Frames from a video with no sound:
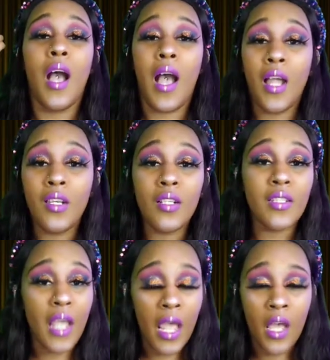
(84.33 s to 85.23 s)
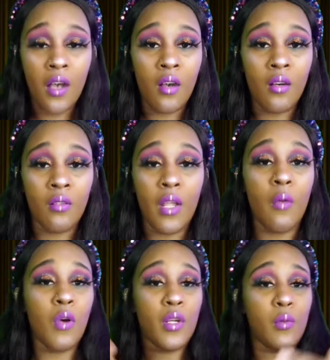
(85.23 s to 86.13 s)
I looked down
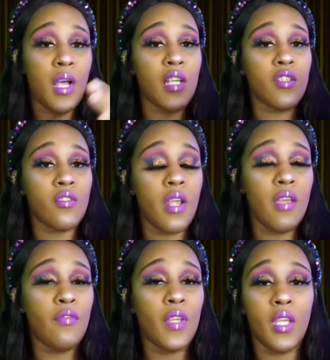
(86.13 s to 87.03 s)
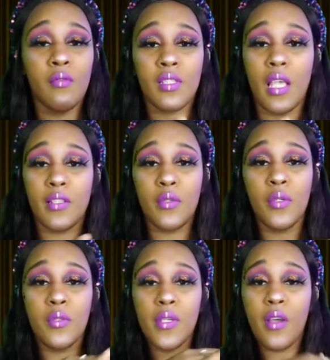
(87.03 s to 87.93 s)
and wonder why it's traffic. It was like two
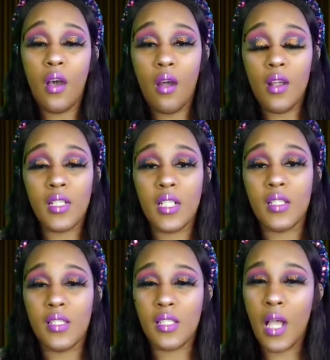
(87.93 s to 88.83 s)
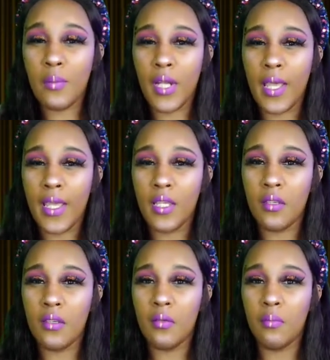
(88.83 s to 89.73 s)
or three cars as a stoplight,
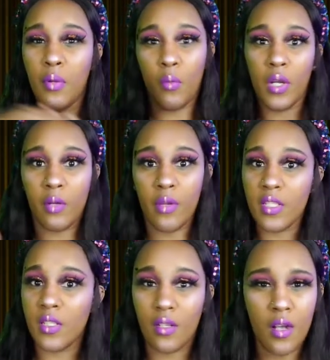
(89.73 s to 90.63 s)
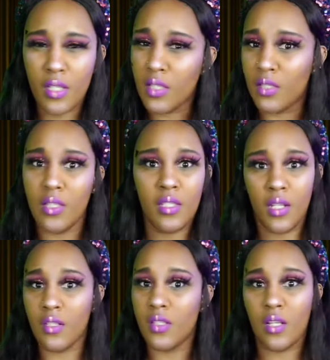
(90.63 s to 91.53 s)
but where the rest of the cars? Because this
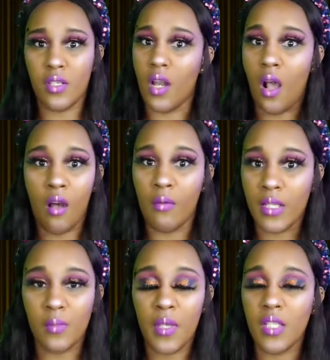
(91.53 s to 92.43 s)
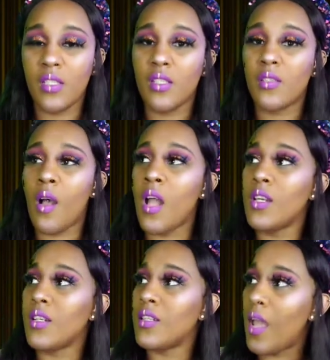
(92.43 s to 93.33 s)
intersection always busy. So I
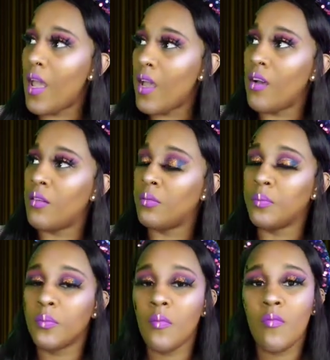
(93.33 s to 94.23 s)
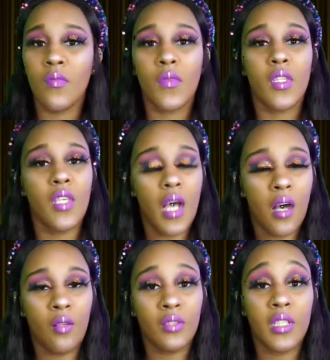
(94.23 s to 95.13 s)
looked down.
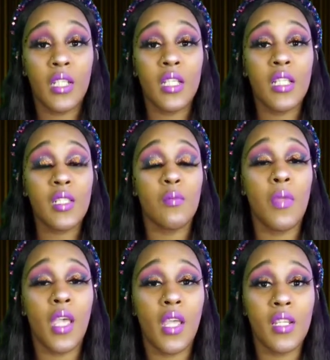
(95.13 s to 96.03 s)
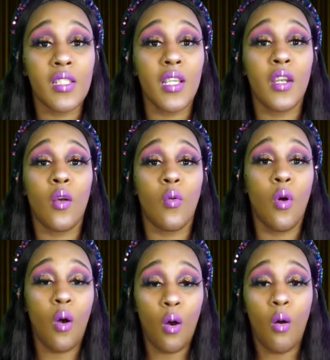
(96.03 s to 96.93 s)
Y'all, this man is in a
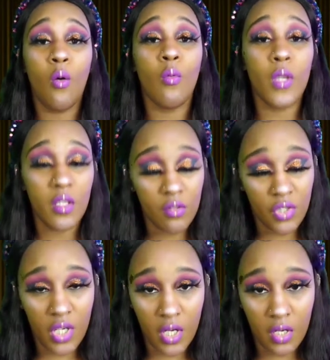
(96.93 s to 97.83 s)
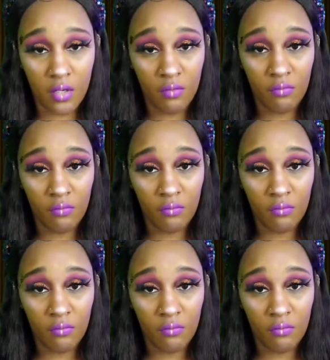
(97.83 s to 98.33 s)
whole wheelchair.